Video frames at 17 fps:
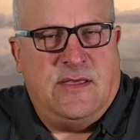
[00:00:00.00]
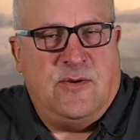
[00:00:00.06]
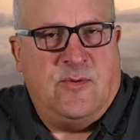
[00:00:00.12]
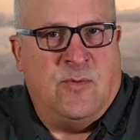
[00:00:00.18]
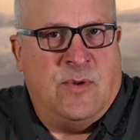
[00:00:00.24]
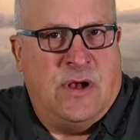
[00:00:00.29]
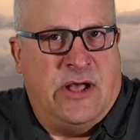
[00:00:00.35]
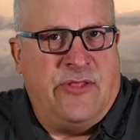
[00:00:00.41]

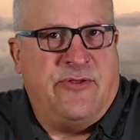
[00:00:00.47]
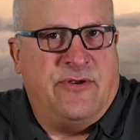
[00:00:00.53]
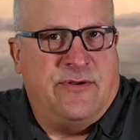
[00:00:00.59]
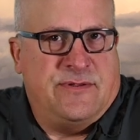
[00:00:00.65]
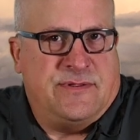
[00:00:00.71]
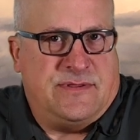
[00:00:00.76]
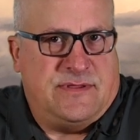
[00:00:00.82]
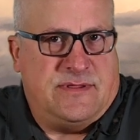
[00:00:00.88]
while
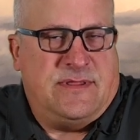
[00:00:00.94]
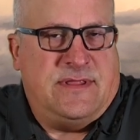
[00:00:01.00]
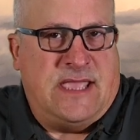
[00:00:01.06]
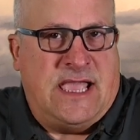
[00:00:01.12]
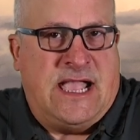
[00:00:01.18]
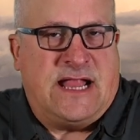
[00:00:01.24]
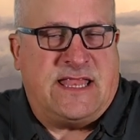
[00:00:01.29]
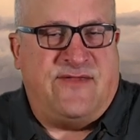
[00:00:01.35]
there's
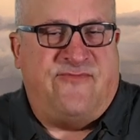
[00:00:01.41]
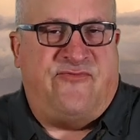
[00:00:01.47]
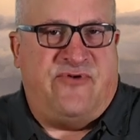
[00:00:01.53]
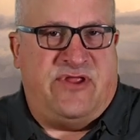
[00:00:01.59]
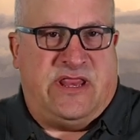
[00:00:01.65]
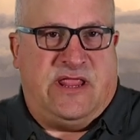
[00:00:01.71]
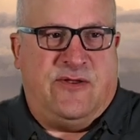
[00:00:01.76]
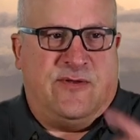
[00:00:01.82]
active
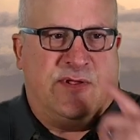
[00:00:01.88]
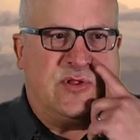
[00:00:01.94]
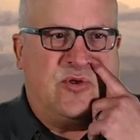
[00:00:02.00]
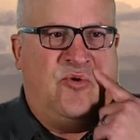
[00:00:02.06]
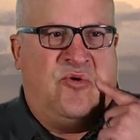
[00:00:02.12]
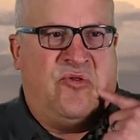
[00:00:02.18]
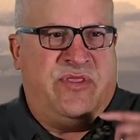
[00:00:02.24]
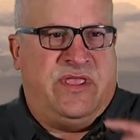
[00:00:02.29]
wind here, is
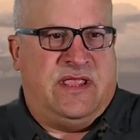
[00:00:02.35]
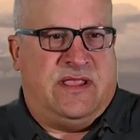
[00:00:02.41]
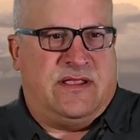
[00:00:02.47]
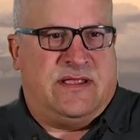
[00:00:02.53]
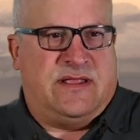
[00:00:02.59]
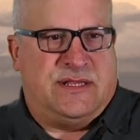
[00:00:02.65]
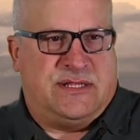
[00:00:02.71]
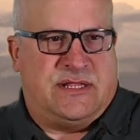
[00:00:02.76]
only
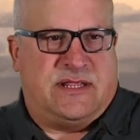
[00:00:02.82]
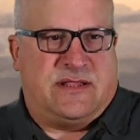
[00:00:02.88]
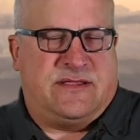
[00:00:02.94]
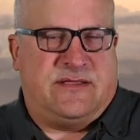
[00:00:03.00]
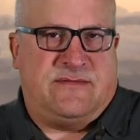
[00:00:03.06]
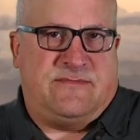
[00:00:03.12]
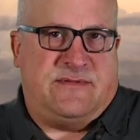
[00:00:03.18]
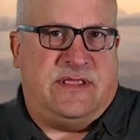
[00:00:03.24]

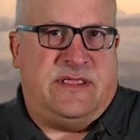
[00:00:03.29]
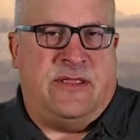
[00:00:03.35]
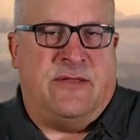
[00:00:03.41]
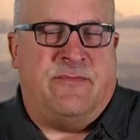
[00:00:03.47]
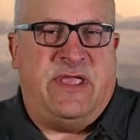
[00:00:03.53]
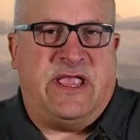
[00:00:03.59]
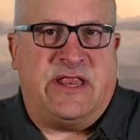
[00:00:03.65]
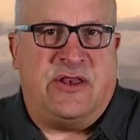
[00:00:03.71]
you
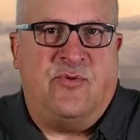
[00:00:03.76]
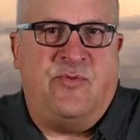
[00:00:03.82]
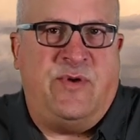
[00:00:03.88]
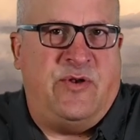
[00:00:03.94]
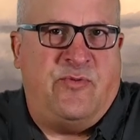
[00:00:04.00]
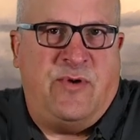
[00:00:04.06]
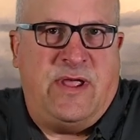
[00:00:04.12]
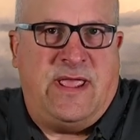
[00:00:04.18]
know, making the
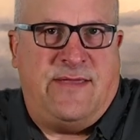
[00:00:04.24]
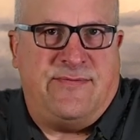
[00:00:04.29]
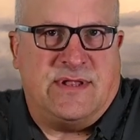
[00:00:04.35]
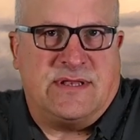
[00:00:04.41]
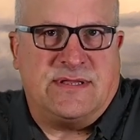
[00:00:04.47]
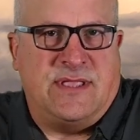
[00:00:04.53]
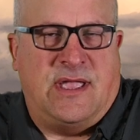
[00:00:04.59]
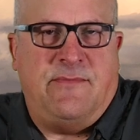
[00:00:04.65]
wind waves.
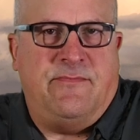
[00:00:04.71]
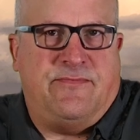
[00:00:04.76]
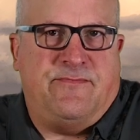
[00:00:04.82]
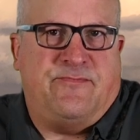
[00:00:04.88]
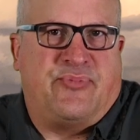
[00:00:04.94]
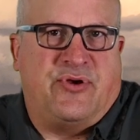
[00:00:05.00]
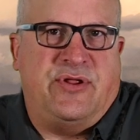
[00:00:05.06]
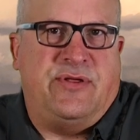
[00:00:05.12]
It's not
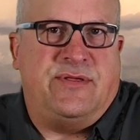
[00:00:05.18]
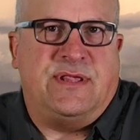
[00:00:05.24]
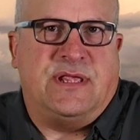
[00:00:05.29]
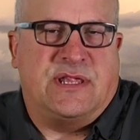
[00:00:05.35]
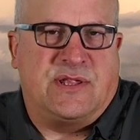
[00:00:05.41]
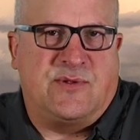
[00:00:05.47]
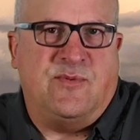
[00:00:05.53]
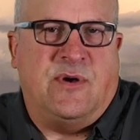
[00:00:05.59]

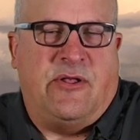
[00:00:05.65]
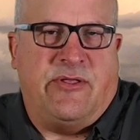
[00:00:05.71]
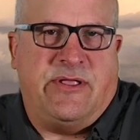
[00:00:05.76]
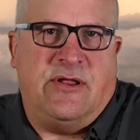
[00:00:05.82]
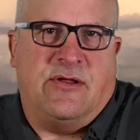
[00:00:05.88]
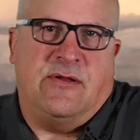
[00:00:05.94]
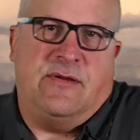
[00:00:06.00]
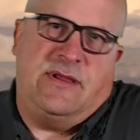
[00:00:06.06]
producing swell
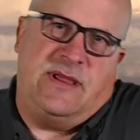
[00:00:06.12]
here.